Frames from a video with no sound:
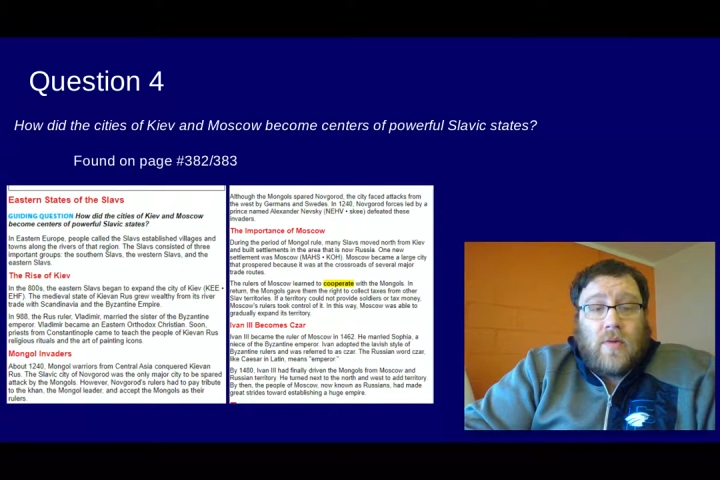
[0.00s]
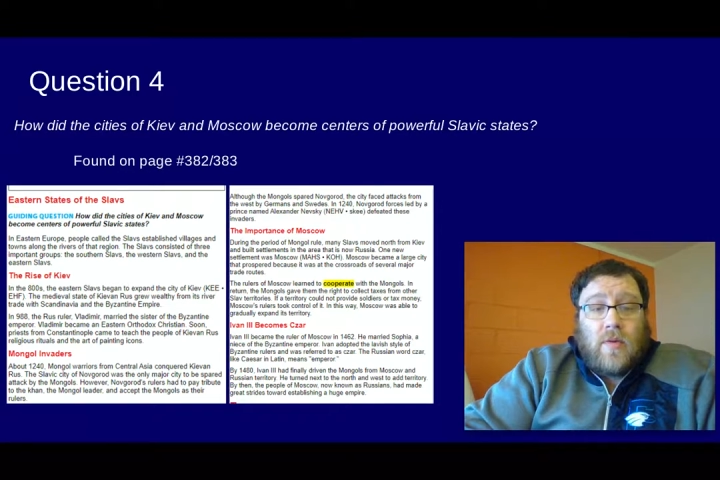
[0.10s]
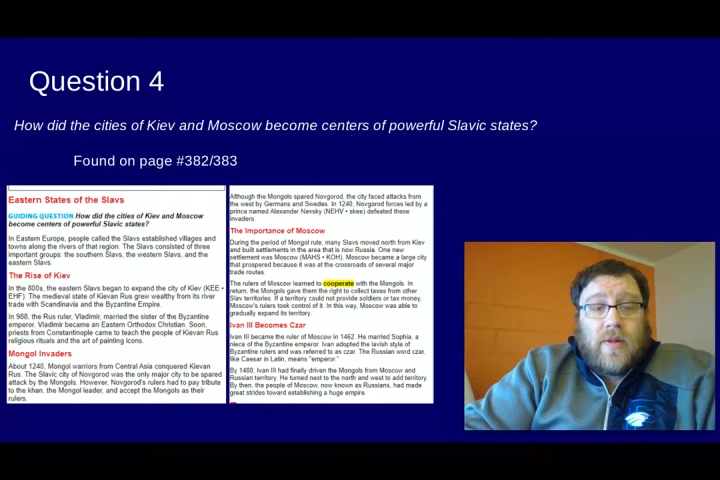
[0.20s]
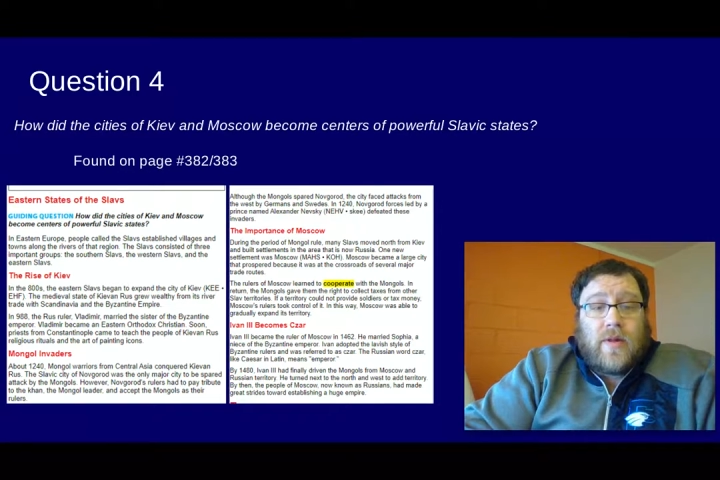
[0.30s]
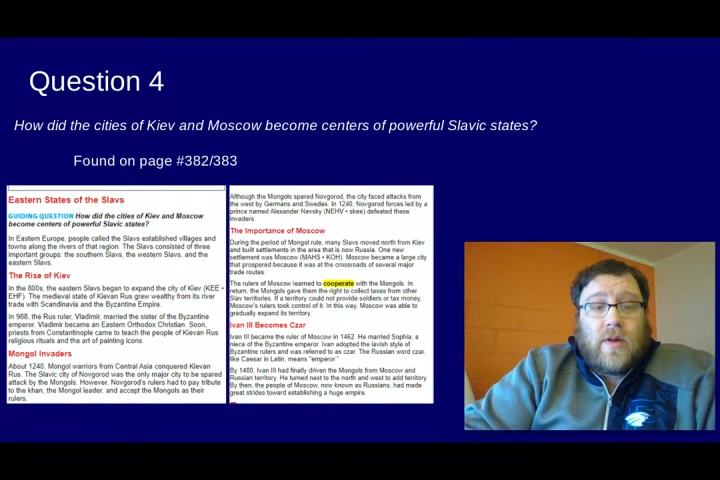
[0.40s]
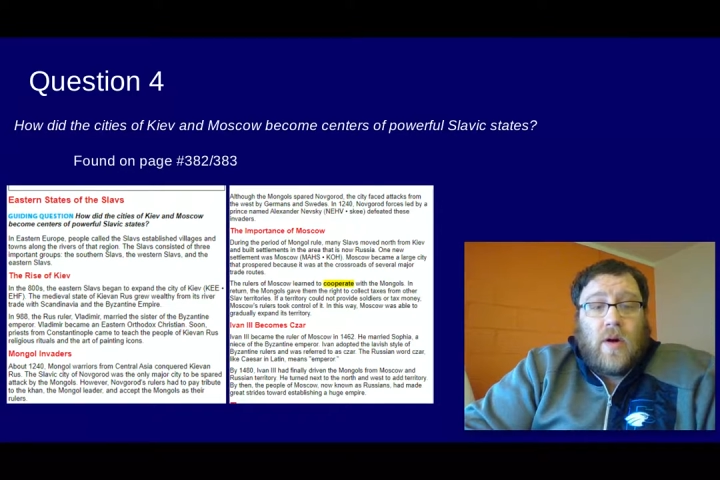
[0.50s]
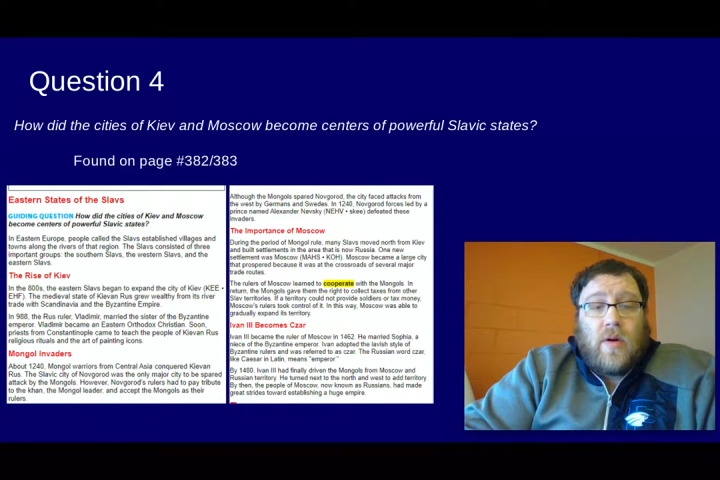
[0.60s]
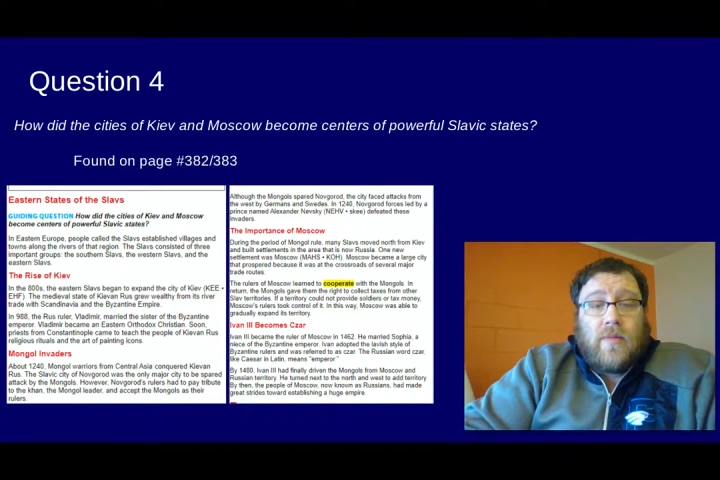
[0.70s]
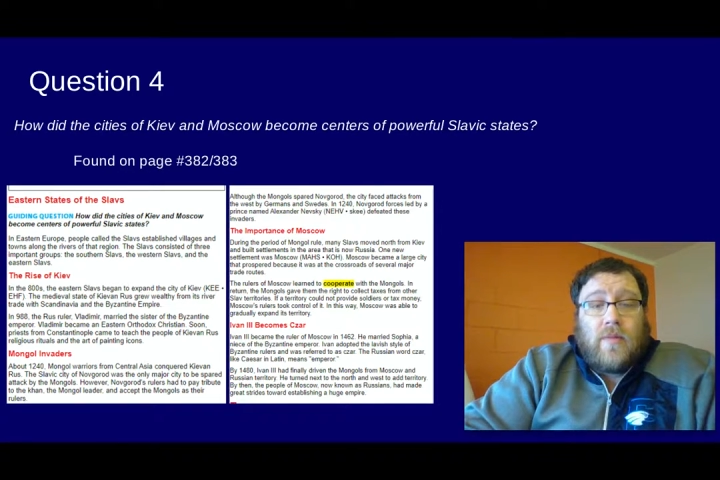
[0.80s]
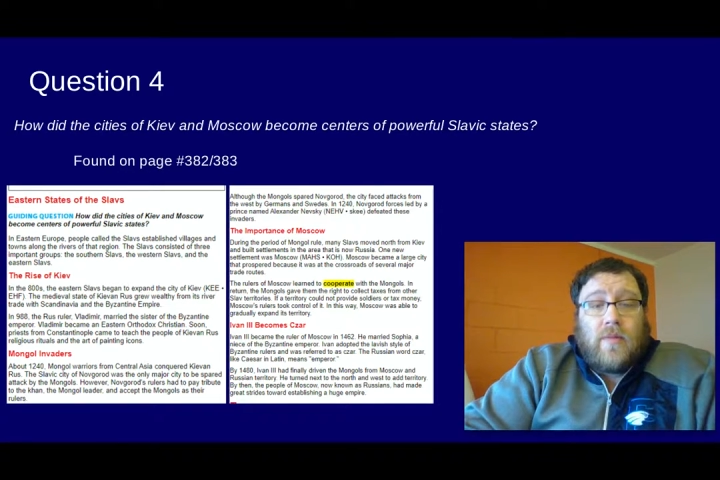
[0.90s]
was
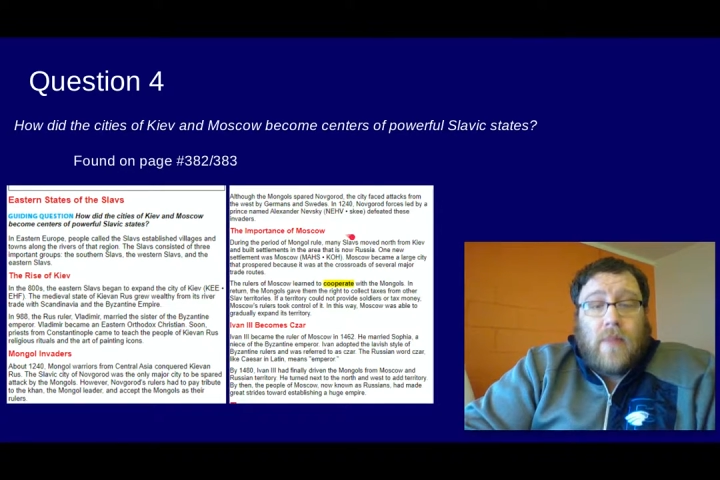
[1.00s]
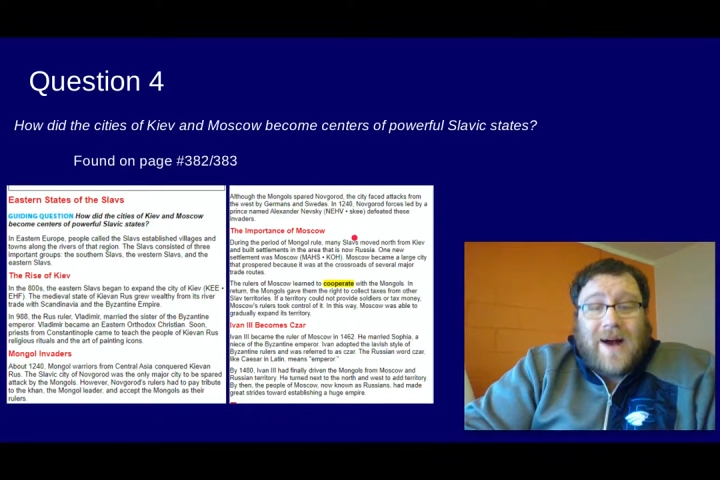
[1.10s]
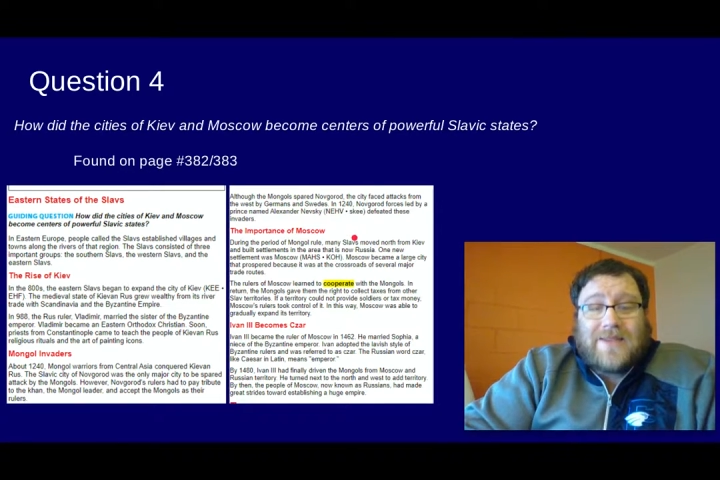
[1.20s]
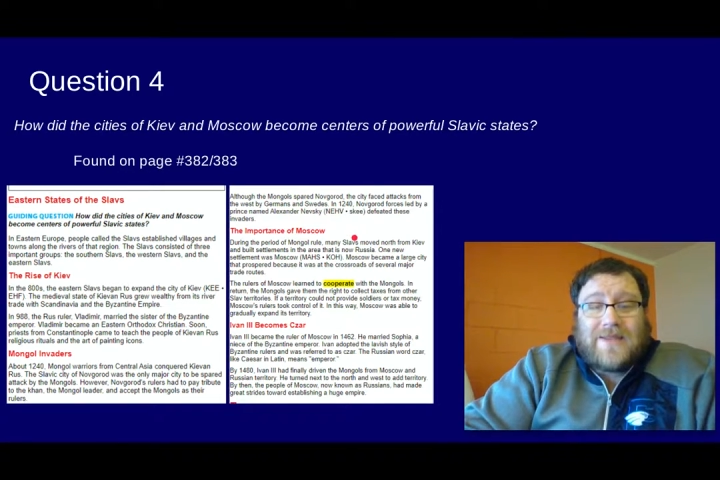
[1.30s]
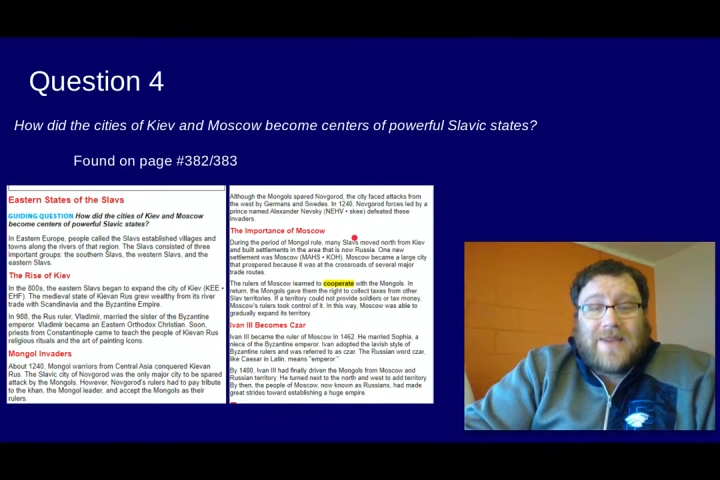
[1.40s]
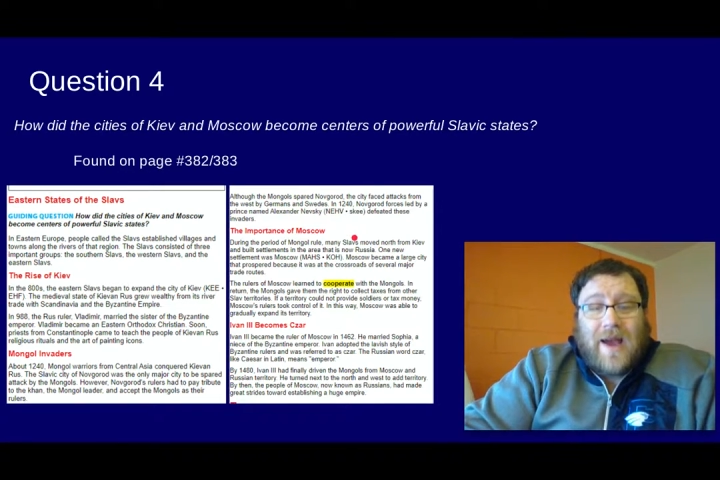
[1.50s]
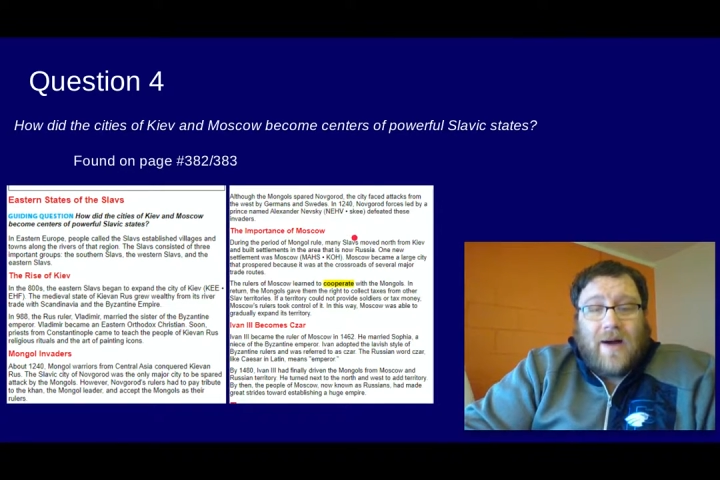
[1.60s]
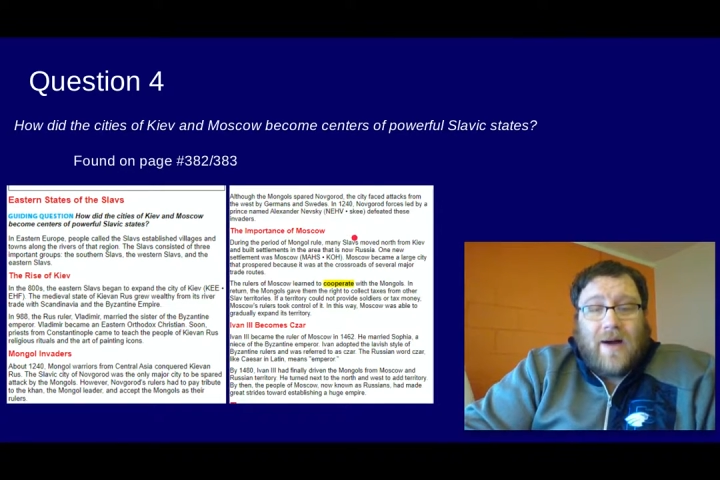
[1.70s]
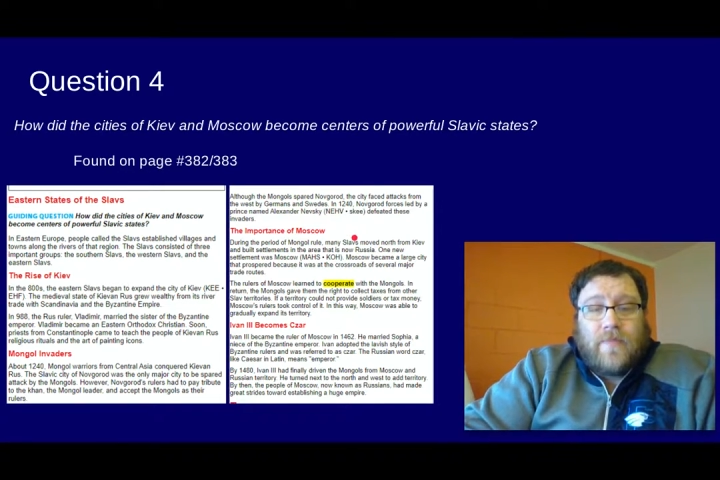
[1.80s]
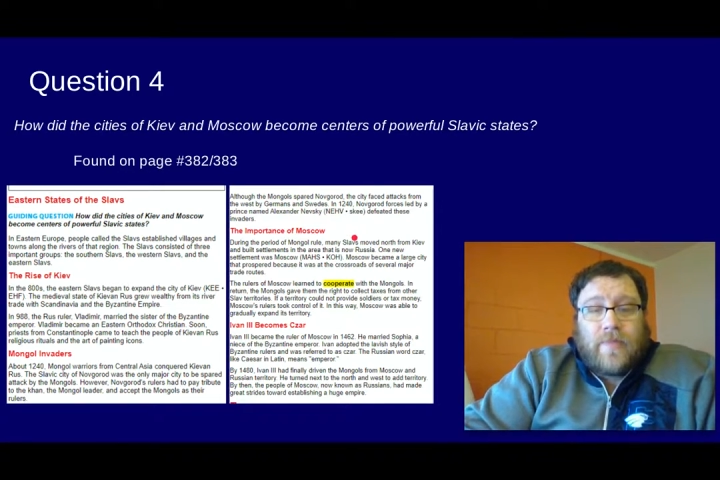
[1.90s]
called Moscow.